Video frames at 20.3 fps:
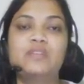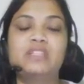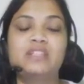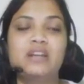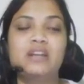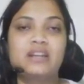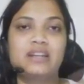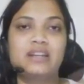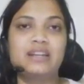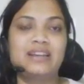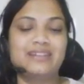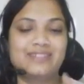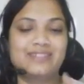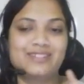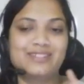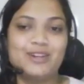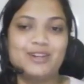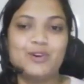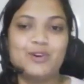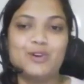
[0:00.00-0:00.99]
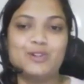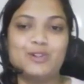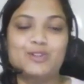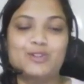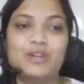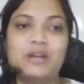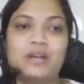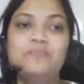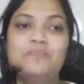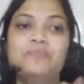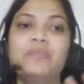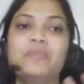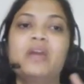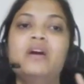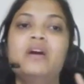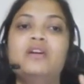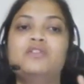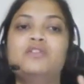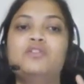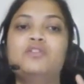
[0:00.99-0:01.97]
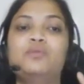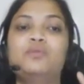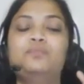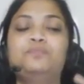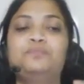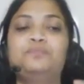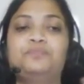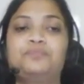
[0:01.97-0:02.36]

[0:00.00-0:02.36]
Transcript: studied yesterday also, na? So